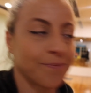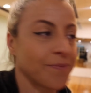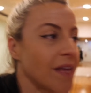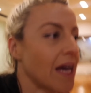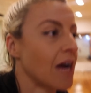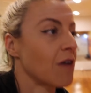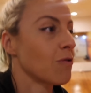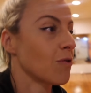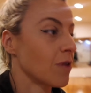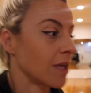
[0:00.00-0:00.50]

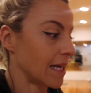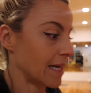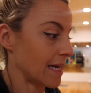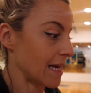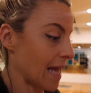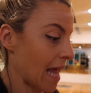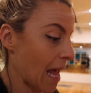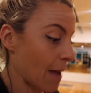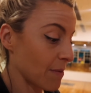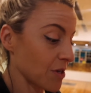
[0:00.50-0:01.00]
They're all
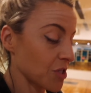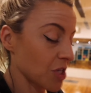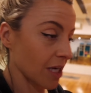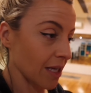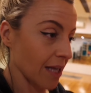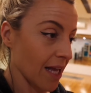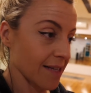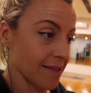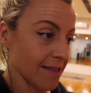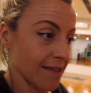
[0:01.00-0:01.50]
in amateur
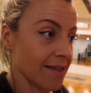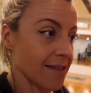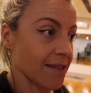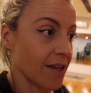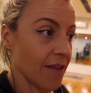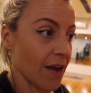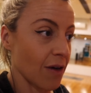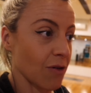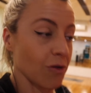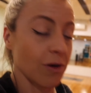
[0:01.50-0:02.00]
classes, so
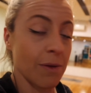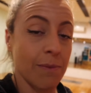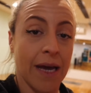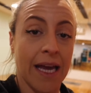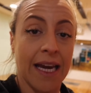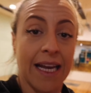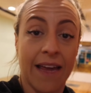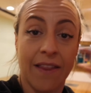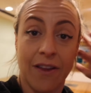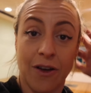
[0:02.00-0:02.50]
they're all
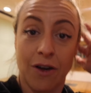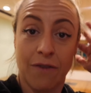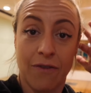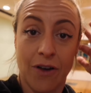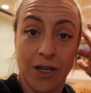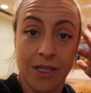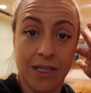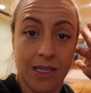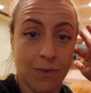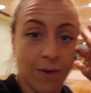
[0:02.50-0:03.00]
competing at the
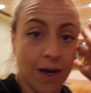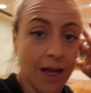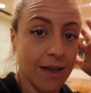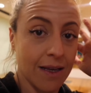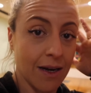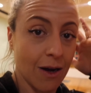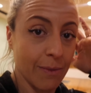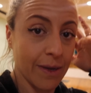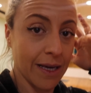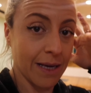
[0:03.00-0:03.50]
Universe as well,
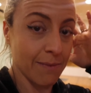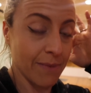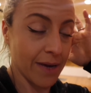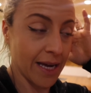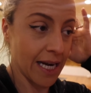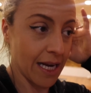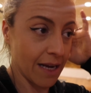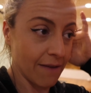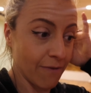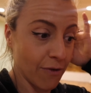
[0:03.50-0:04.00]
and I'll be
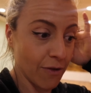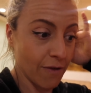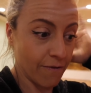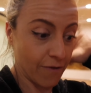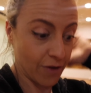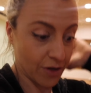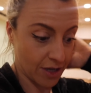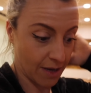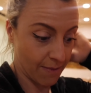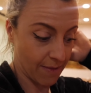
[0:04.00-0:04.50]
competing for the
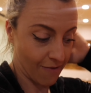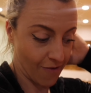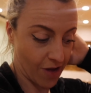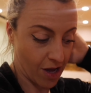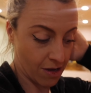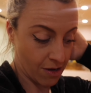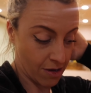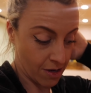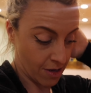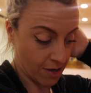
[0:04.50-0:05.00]
first time ever
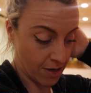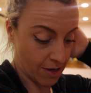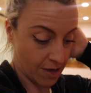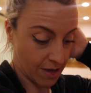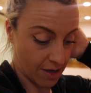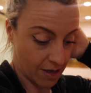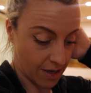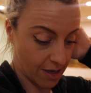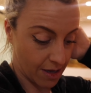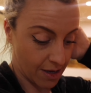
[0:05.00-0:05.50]

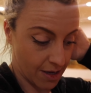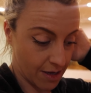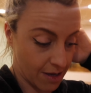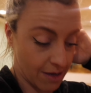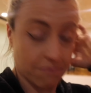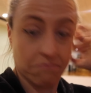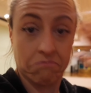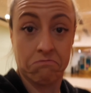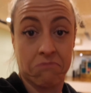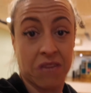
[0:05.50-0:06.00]

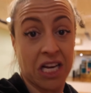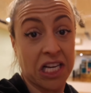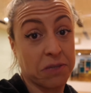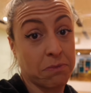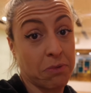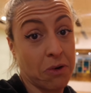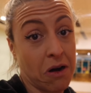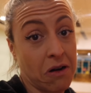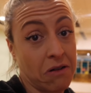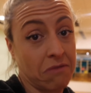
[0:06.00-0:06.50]
as a
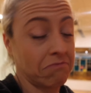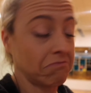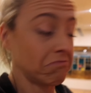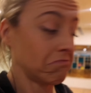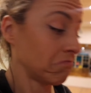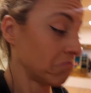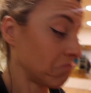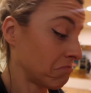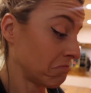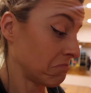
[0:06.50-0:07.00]
pro.
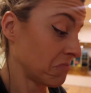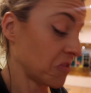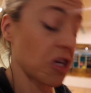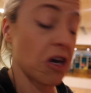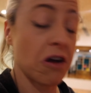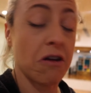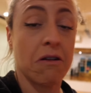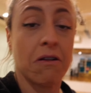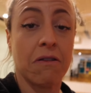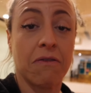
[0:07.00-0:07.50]

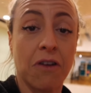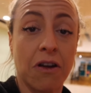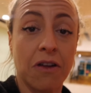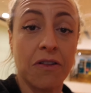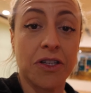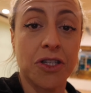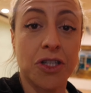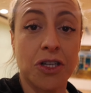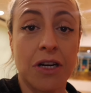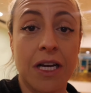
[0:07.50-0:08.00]
So follow
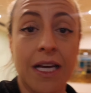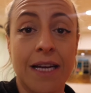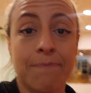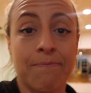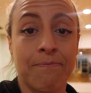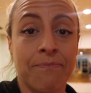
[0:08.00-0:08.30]
this journey.